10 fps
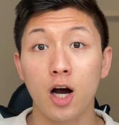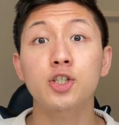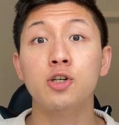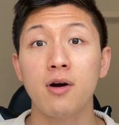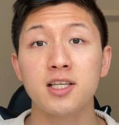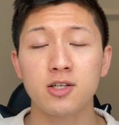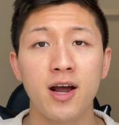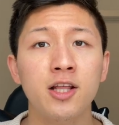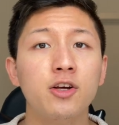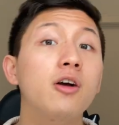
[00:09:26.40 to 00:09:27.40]
trust,
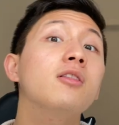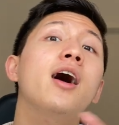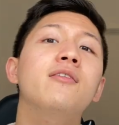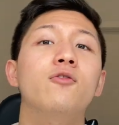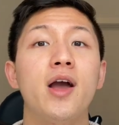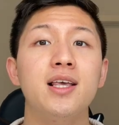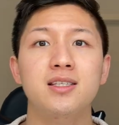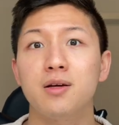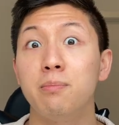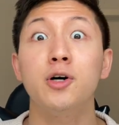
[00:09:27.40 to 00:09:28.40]
right? And there are a lot of ways
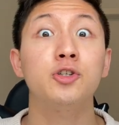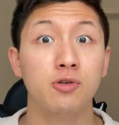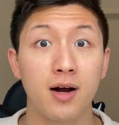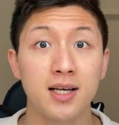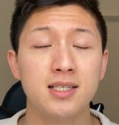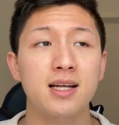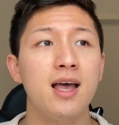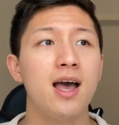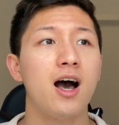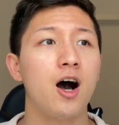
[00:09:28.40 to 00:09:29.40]
to build trust
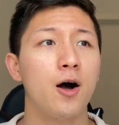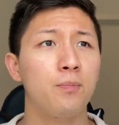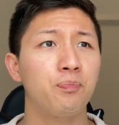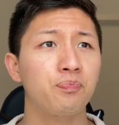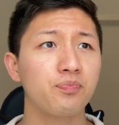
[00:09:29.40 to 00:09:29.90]
um,